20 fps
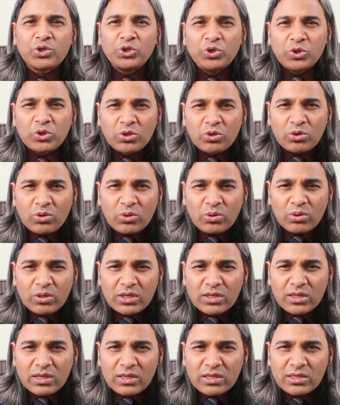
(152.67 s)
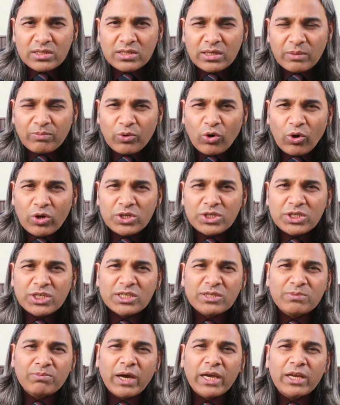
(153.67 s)
So you know
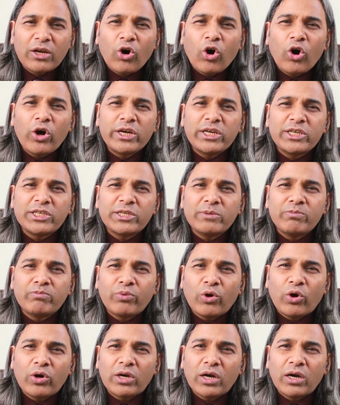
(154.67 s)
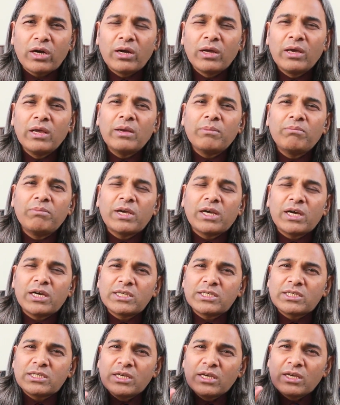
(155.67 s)
subconscious mind, how it is important,
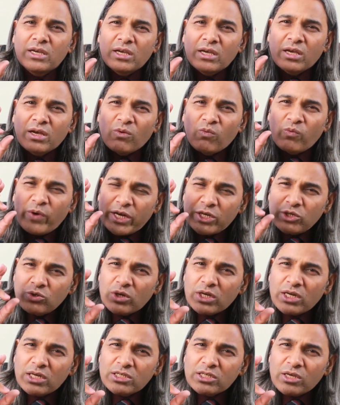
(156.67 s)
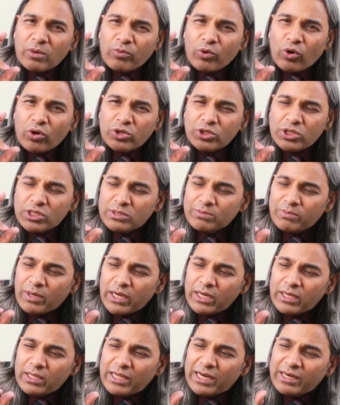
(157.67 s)
because when you are in subconscious
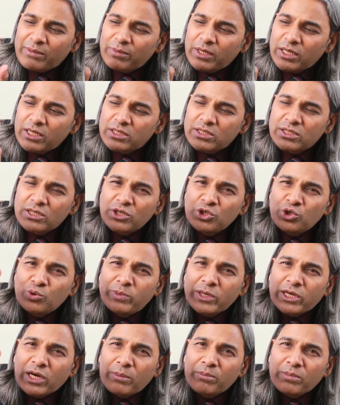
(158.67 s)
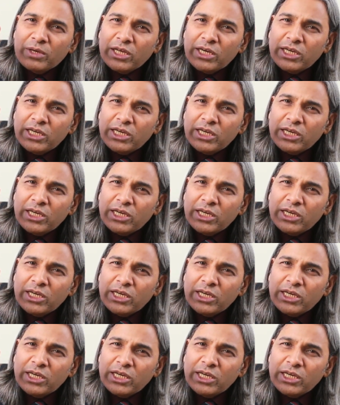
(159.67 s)
mind, that means you become